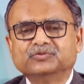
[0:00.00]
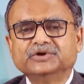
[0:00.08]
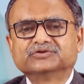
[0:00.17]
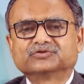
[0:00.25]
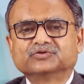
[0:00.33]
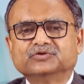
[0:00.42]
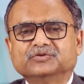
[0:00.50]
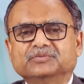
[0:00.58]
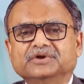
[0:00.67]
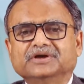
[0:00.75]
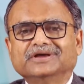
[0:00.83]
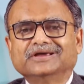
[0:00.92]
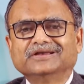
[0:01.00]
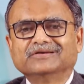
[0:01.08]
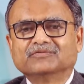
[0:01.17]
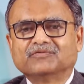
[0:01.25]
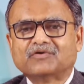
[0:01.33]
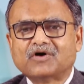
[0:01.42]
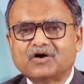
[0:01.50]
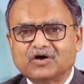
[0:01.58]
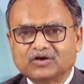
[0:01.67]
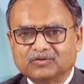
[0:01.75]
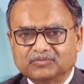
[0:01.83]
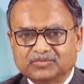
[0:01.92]
which should be
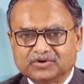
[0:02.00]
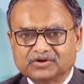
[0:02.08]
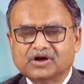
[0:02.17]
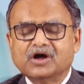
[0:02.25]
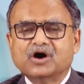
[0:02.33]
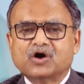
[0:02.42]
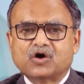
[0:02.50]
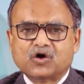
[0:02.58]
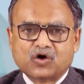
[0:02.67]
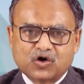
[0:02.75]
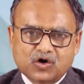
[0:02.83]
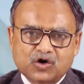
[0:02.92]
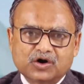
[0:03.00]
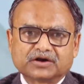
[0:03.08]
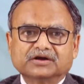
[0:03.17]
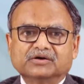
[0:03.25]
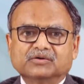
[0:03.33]
involved, or